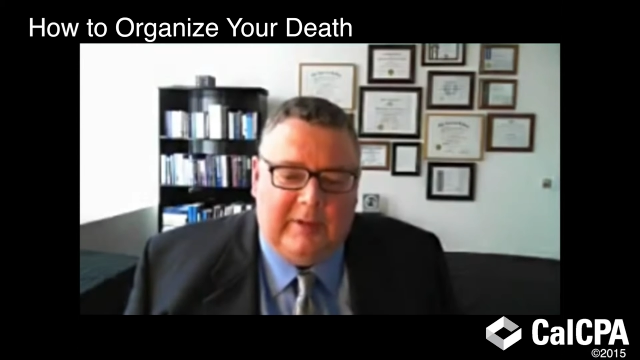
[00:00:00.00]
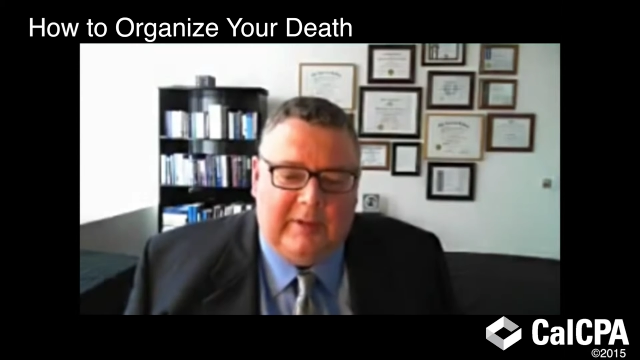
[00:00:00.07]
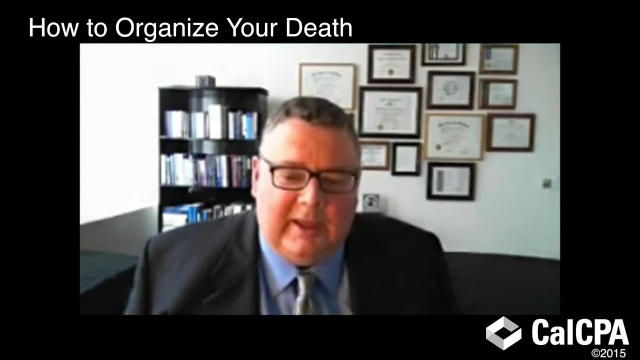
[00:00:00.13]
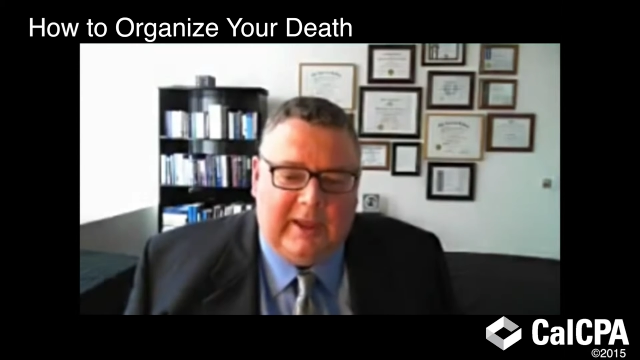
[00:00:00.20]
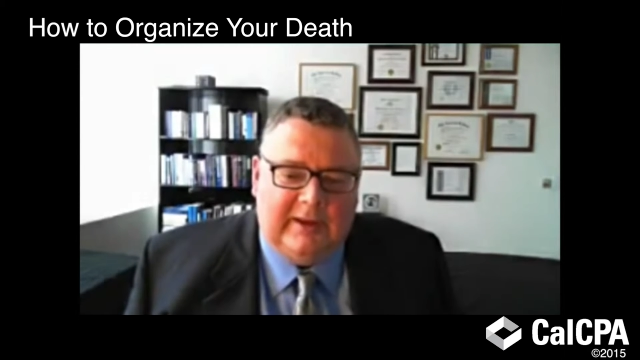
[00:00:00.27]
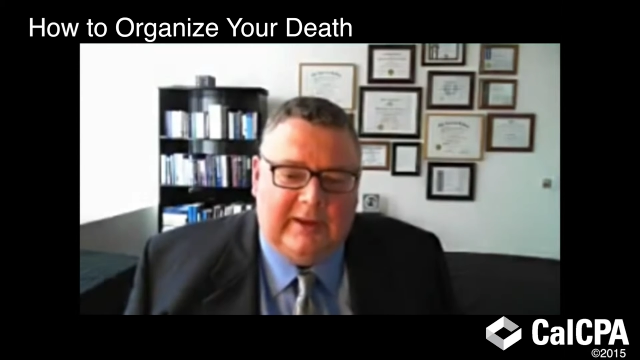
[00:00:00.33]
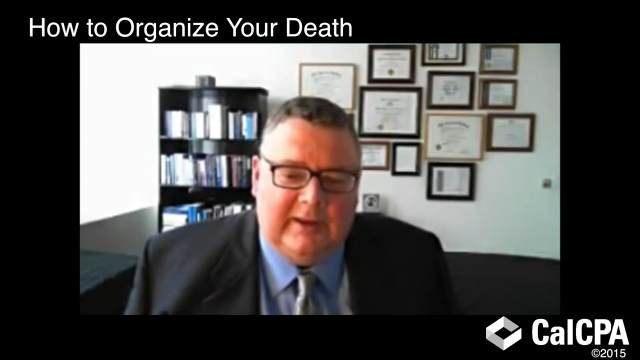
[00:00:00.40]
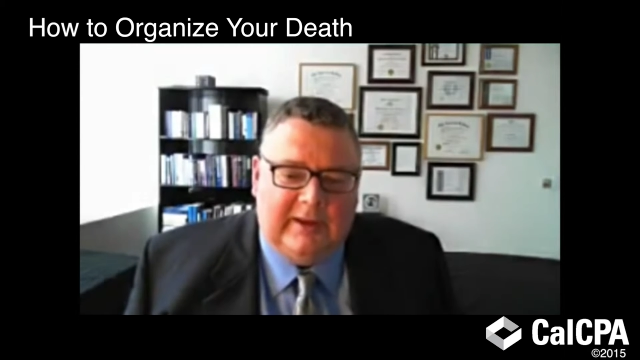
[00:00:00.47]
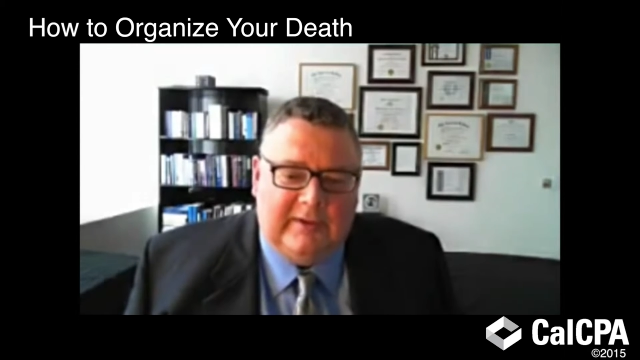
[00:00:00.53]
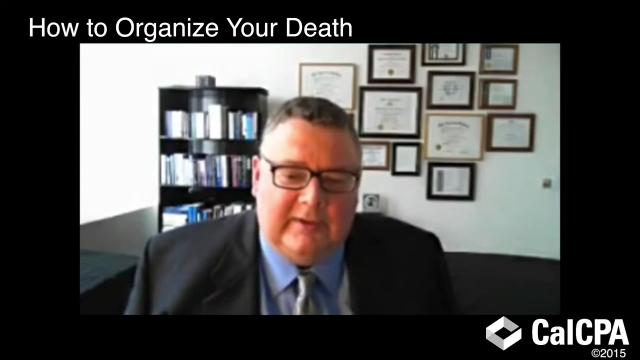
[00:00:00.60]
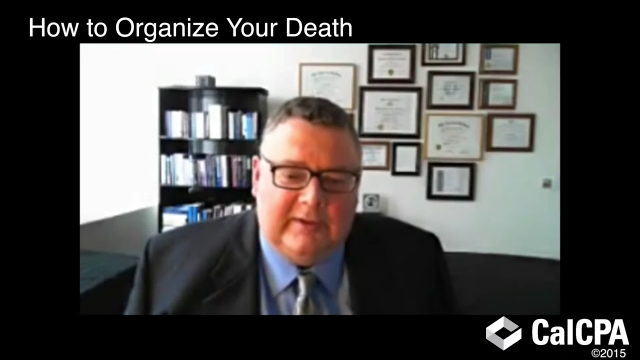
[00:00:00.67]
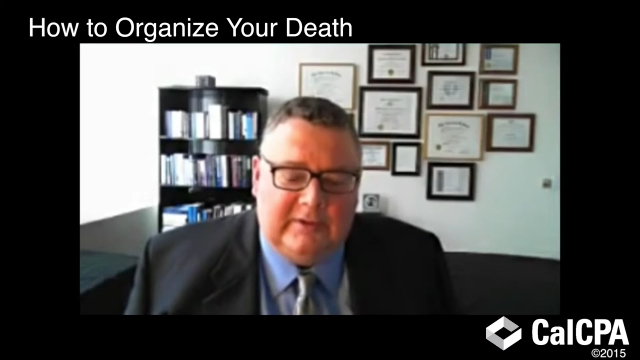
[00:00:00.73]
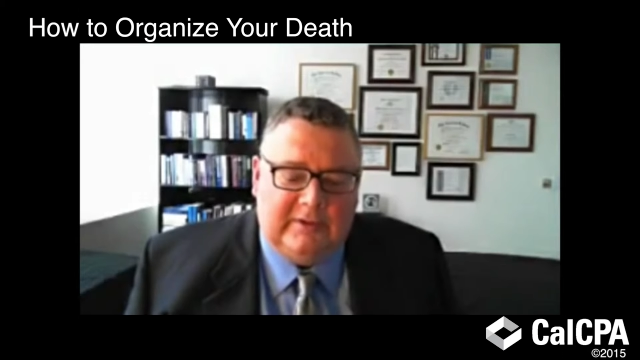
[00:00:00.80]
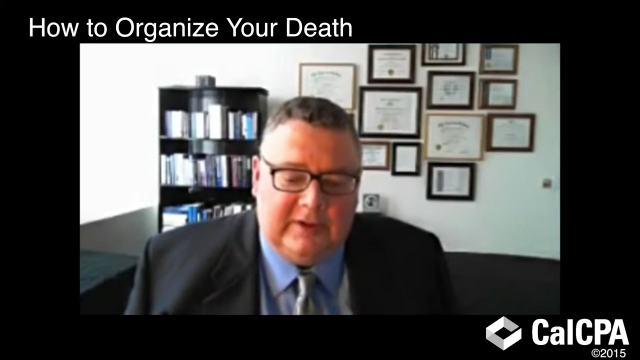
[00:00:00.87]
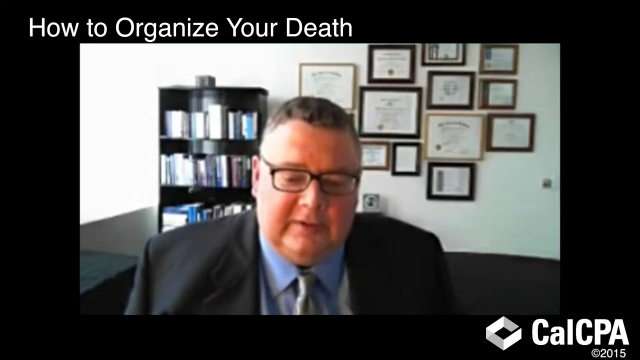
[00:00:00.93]
a copy of
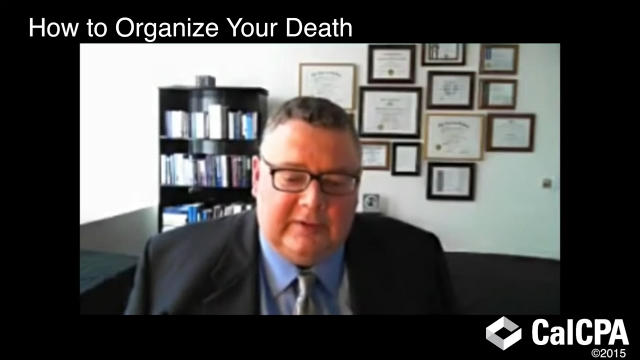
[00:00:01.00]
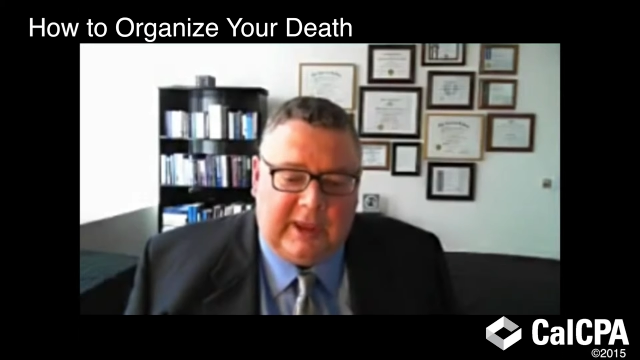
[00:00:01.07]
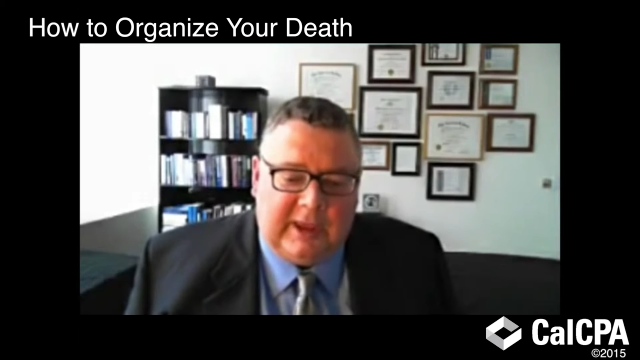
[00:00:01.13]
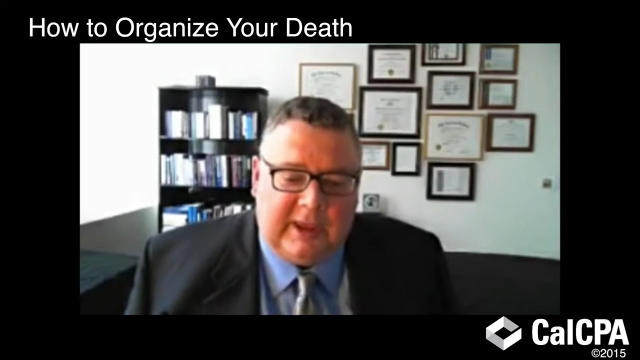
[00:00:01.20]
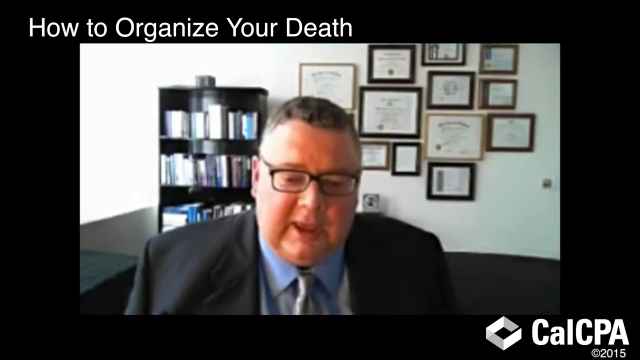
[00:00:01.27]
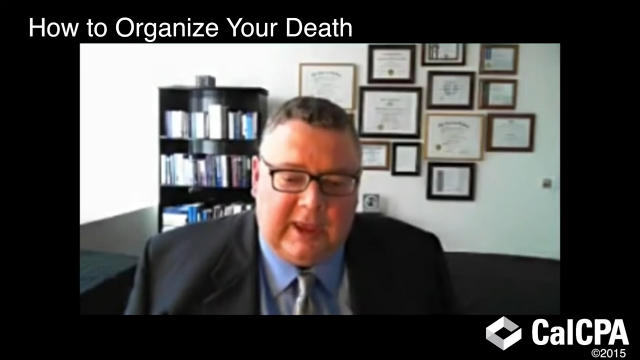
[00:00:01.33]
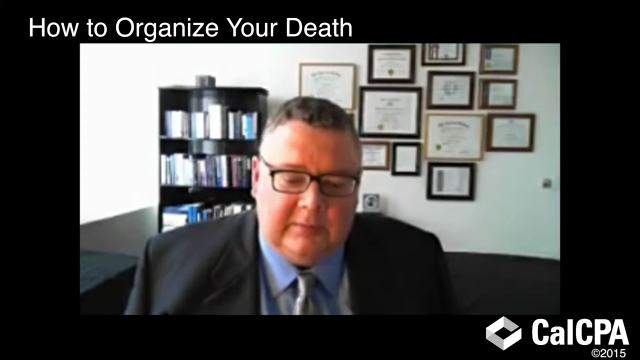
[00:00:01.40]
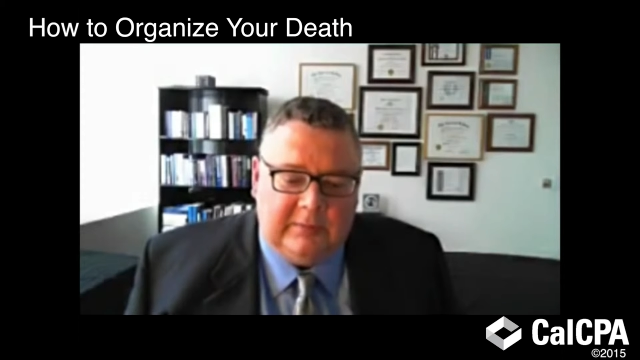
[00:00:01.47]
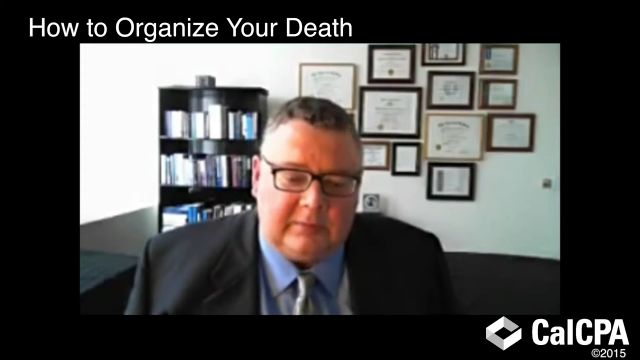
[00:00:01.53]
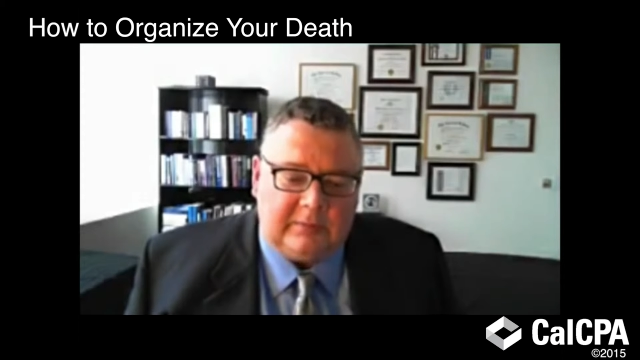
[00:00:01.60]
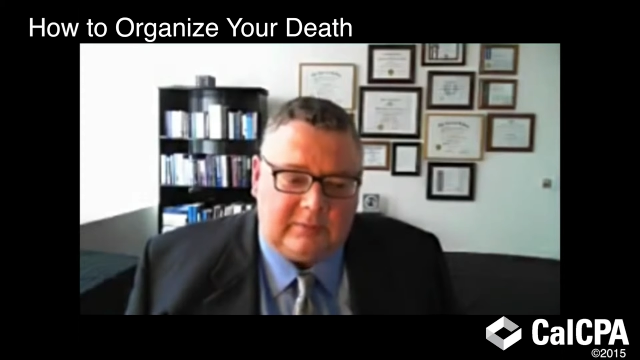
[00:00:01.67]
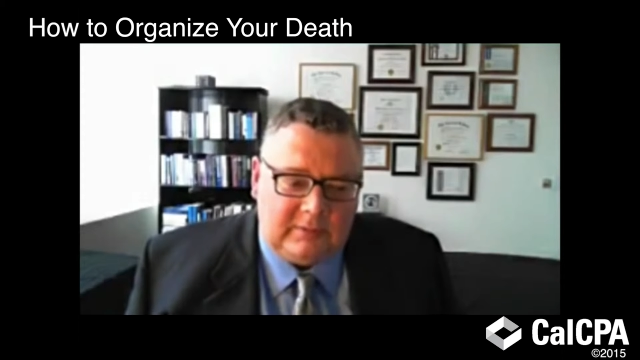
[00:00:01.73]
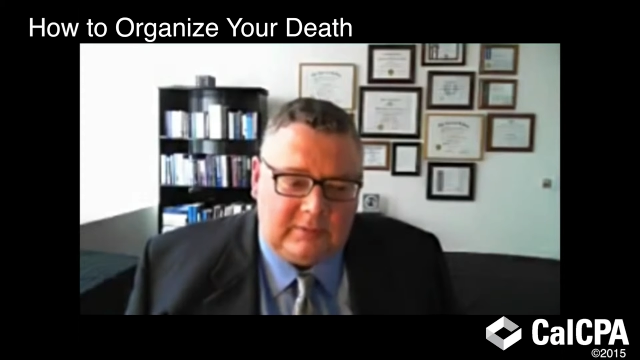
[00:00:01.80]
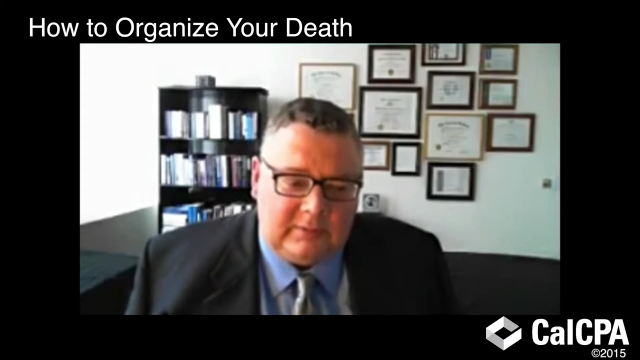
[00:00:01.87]
that death certificate.